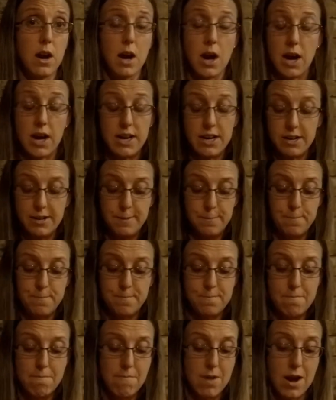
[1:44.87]
i
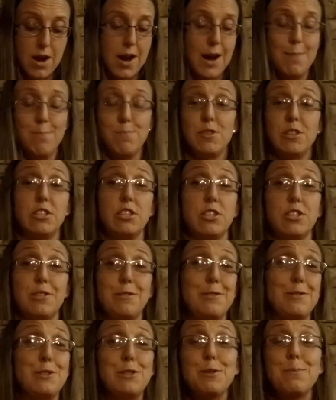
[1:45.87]
i'm
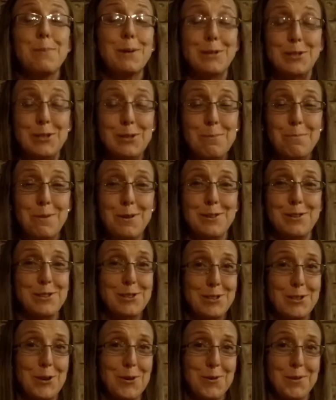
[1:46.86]
just super super
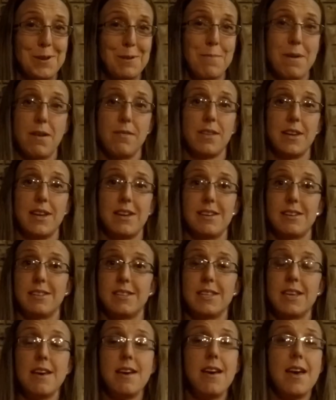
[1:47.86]
stoked about
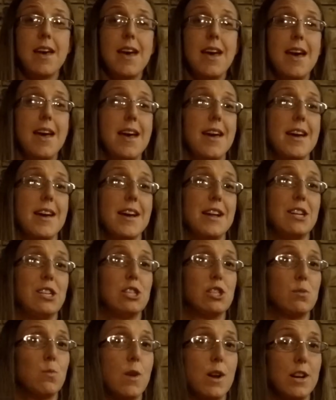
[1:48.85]
these and
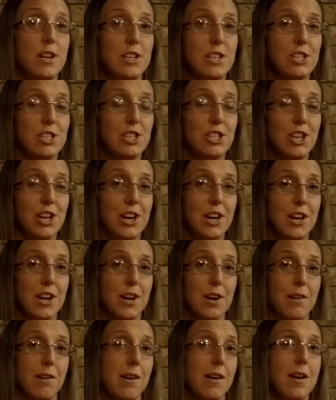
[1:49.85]
just wanted to
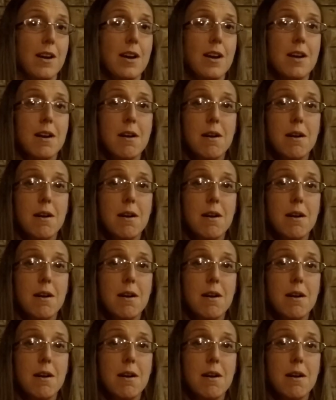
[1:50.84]
share